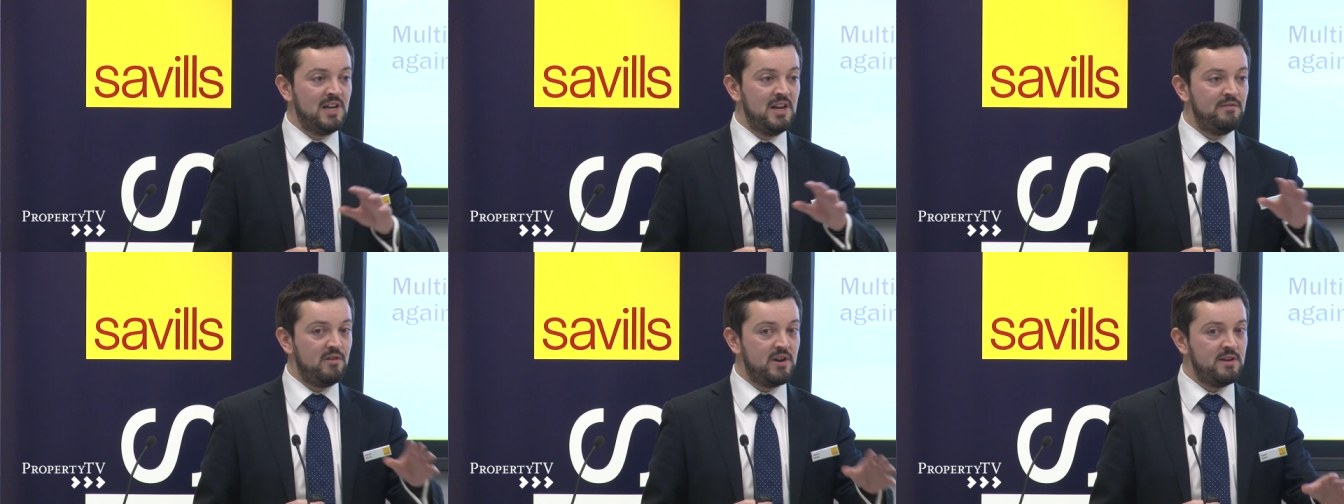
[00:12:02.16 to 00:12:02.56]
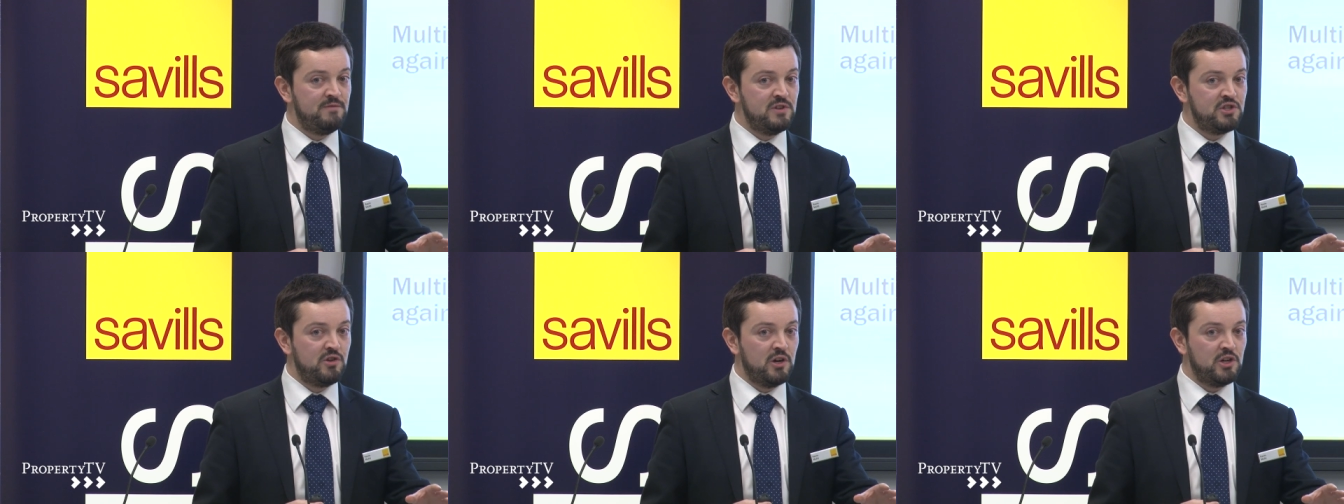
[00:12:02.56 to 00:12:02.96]
delivery
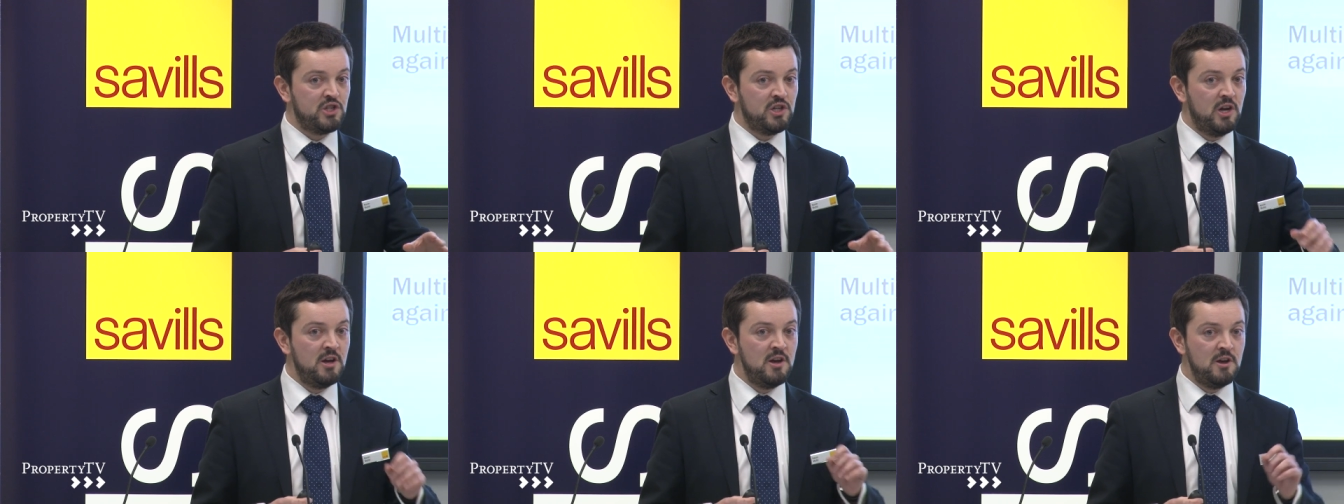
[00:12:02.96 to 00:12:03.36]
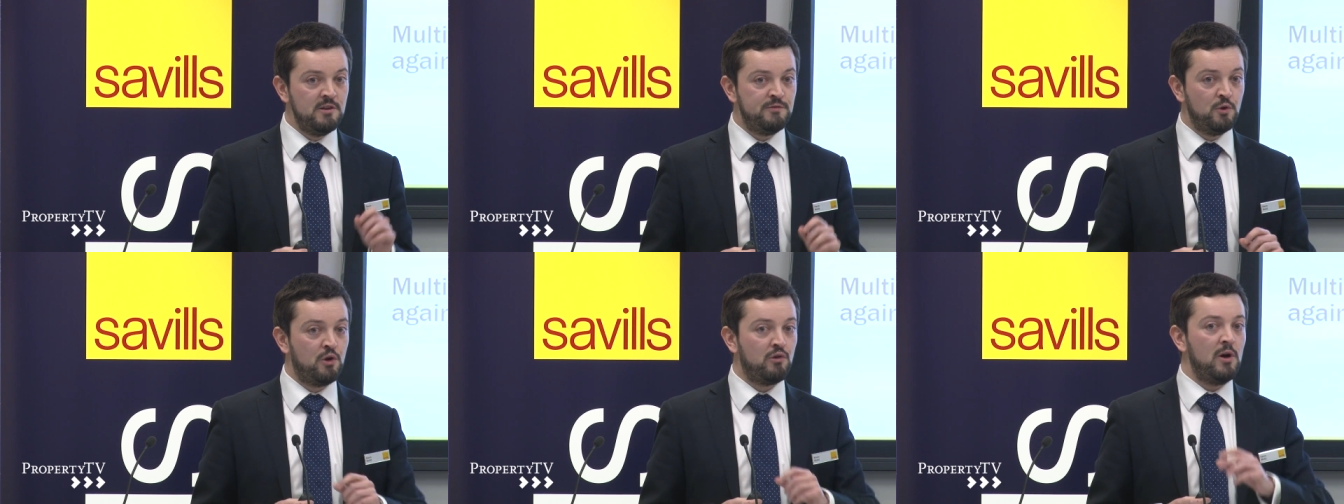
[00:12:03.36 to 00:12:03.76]
infrastructure
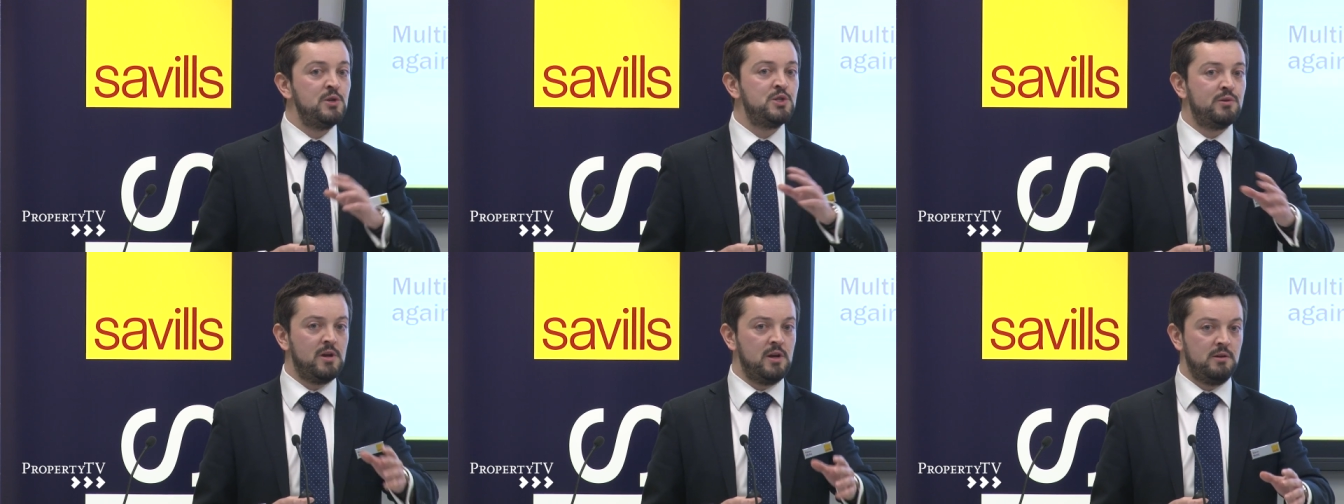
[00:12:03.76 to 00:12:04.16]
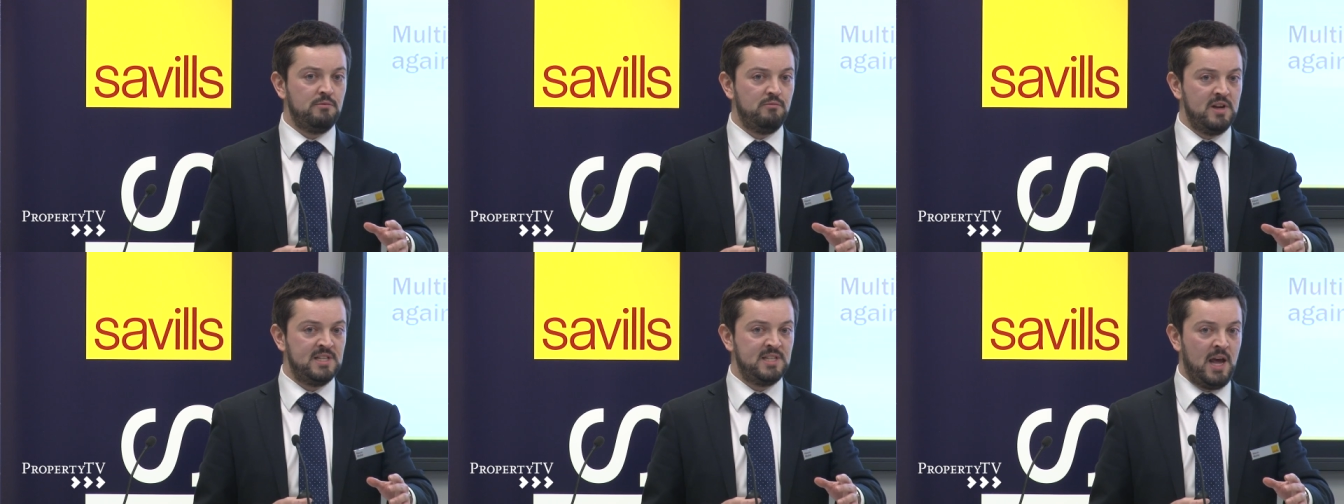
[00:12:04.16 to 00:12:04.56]
for grocery
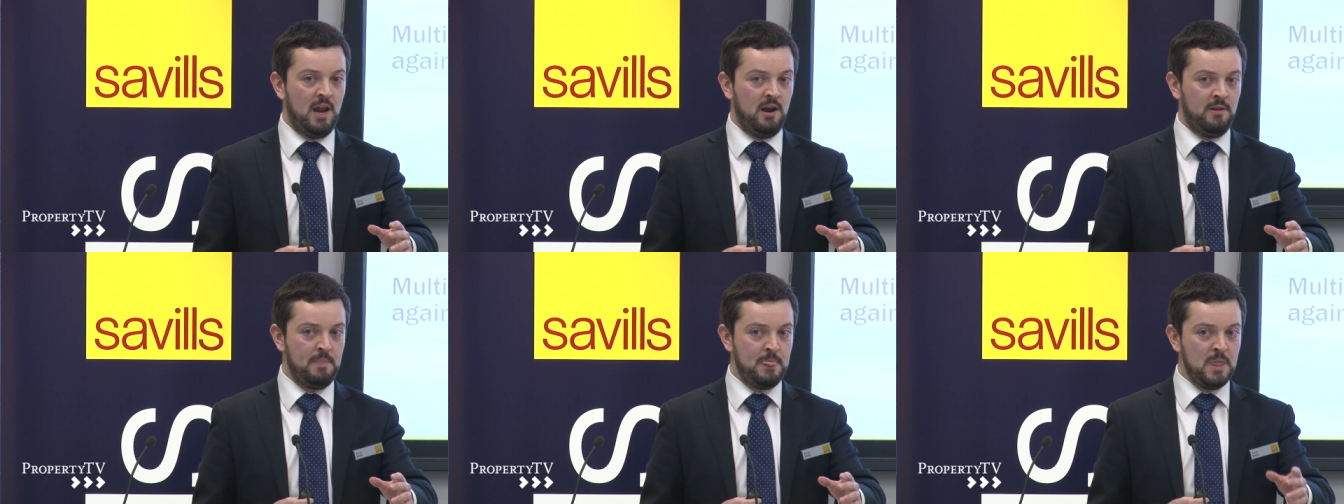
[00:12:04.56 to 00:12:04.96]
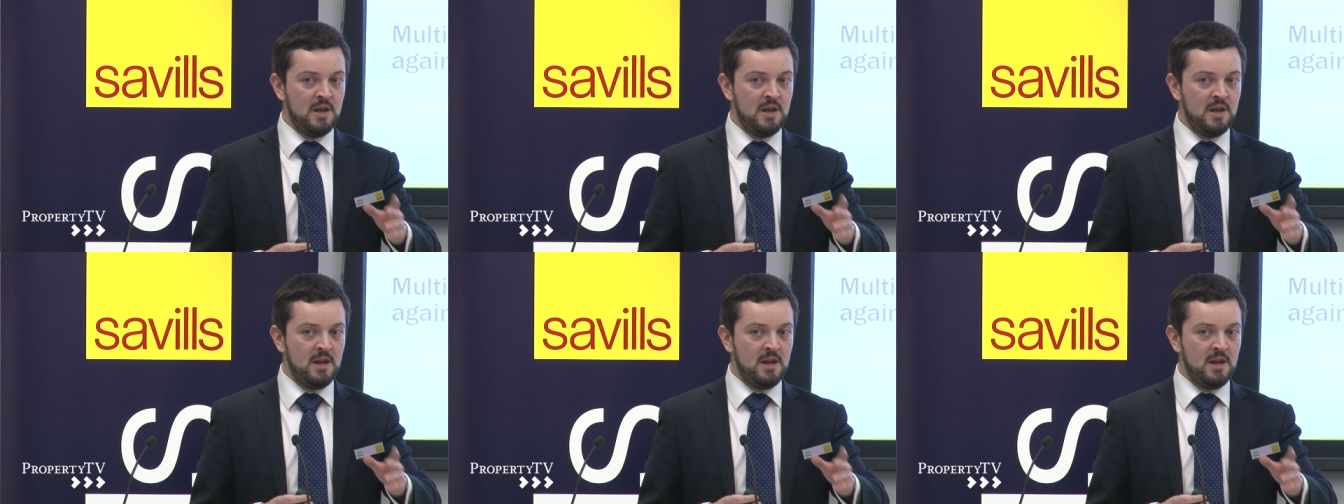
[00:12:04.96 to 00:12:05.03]
retail.